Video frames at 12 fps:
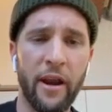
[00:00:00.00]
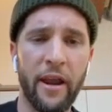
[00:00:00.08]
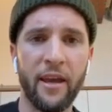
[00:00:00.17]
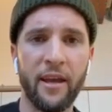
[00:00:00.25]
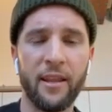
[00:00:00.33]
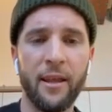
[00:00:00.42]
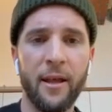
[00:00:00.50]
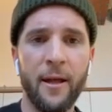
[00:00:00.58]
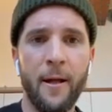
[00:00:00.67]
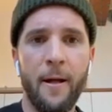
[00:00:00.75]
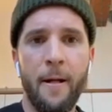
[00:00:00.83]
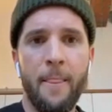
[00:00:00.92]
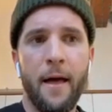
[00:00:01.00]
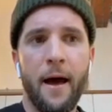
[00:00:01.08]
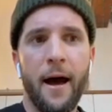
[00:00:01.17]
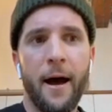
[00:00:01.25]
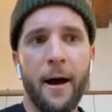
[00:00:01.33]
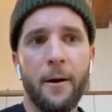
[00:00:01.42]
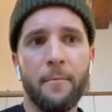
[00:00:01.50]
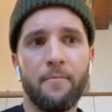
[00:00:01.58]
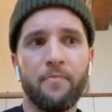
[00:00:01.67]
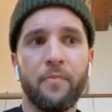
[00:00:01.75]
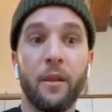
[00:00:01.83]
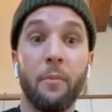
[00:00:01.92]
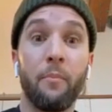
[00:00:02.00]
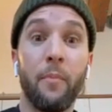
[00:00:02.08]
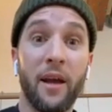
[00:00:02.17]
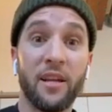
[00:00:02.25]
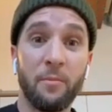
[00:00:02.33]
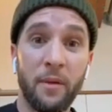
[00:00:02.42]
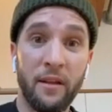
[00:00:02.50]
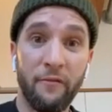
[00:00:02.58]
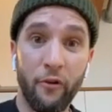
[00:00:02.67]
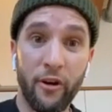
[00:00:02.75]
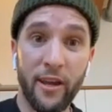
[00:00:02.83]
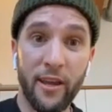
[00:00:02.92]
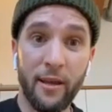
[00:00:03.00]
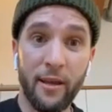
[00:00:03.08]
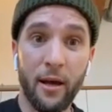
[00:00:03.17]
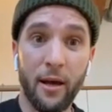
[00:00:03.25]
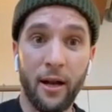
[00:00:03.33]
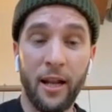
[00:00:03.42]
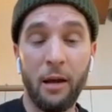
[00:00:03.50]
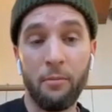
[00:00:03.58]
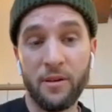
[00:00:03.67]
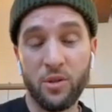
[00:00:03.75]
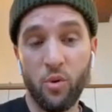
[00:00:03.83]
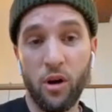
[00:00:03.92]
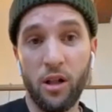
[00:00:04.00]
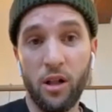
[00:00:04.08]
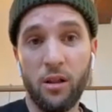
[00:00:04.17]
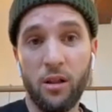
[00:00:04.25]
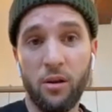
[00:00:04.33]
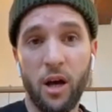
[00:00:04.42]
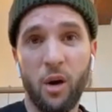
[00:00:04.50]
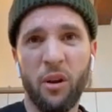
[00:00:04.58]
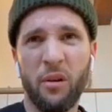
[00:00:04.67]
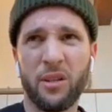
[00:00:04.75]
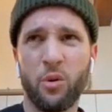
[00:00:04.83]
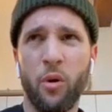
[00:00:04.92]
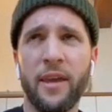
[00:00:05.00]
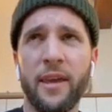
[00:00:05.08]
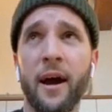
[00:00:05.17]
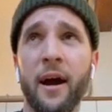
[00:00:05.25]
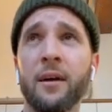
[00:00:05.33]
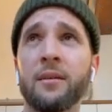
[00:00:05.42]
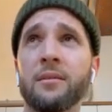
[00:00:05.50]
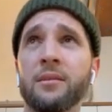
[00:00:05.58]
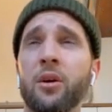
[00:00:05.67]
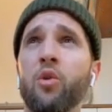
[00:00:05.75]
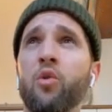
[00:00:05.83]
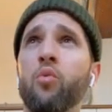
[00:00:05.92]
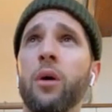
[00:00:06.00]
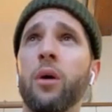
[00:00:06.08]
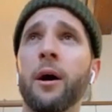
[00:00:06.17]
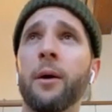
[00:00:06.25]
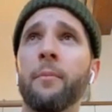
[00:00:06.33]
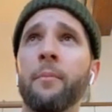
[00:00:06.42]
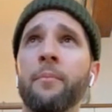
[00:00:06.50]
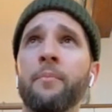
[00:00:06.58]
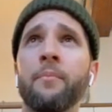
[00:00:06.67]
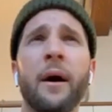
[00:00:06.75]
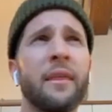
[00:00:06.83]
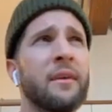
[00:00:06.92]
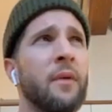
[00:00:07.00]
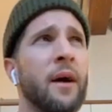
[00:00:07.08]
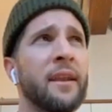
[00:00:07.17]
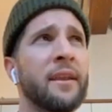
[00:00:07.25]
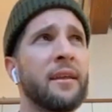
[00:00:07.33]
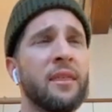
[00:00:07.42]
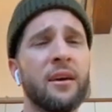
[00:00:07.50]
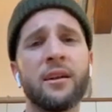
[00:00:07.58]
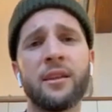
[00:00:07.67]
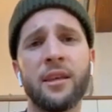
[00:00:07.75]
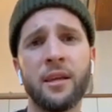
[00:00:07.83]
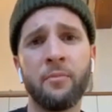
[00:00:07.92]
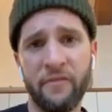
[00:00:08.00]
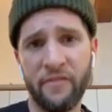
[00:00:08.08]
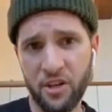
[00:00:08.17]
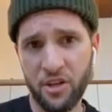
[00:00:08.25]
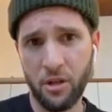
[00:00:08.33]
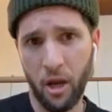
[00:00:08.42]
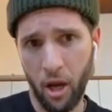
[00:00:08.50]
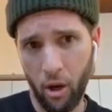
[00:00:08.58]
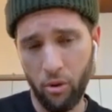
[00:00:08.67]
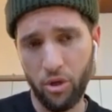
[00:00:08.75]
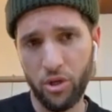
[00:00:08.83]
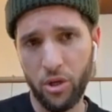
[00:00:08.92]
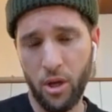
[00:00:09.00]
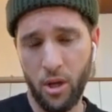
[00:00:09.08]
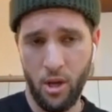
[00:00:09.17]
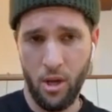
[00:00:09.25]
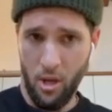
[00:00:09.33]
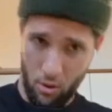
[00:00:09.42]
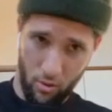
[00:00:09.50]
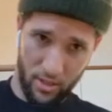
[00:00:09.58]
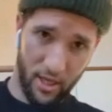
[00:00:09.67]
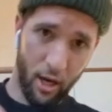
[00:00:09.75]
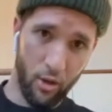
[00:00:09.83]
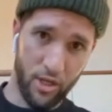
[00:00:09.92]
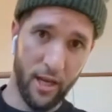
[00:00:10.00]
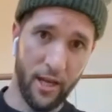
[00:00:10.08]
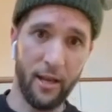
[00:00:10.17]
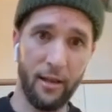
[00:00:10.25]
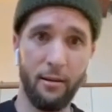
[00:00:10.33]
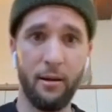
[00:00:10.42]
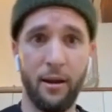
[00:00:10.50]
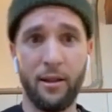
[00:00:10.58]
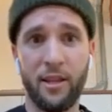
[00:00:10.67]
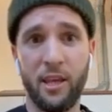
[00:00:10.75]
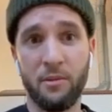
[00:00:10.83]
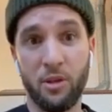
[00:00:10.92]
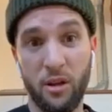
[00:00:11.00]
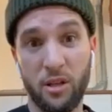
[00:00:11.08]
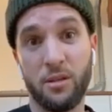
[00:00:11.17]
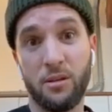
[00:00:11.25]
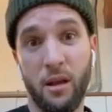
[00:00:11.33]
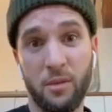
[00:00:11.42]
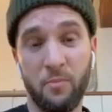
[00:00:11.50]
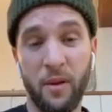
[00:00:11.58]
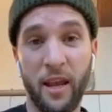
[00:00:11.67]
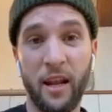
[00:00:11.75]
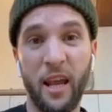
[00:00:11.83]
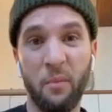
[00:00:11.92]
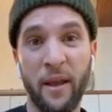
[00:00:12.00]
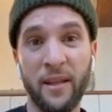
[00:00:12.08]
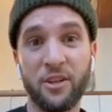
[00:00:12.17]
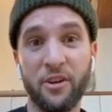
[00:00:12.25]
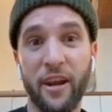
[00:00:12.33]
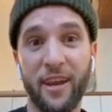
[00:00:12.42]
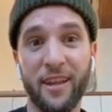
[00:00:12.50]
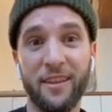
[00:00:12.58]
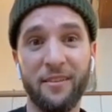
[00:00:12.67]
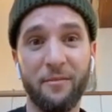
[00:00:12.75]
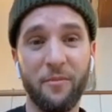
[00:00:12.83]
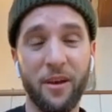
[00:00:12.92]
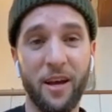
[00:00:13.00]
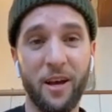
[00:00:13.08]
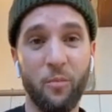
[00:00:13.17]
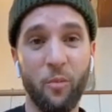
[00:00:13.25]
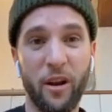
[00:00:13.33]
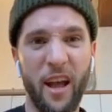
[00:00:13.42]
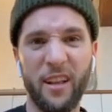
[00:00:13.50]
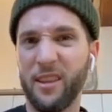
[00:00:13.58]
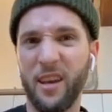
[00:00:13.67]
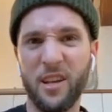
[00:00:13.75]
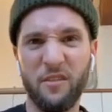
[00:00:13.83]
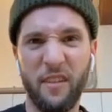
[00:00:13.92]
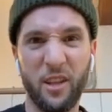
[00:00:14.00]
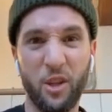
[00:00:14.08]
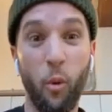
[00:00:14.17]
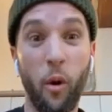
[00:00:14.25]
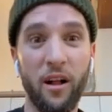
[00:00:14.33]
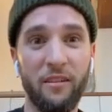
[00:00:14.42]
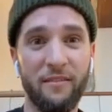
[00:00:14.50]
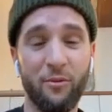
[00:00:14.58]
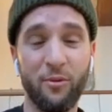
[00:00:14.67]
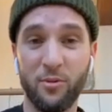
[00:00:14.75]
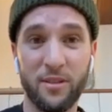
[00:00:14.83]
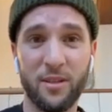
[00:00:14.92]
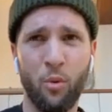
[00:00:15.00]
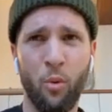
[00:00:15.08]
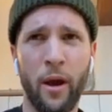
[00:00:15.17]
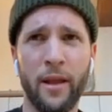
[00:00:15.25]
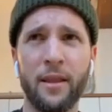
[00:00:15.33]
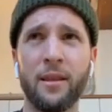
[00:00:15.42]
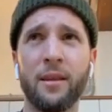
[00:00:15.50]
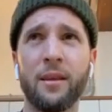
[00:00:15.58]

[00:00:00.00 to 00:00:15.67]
cricket. I actually played for a club as well when I was quite young. So I think my under 13 provincial coach was coaching at a team. So I was playing like men's cricket at the age of like 12, which was quite